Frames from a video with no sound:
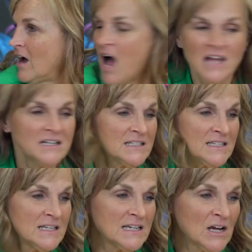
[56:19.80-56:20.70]

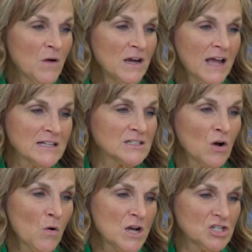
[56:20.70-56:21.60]
Condescending way to ask a
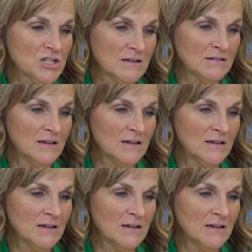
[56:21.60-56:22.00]
question.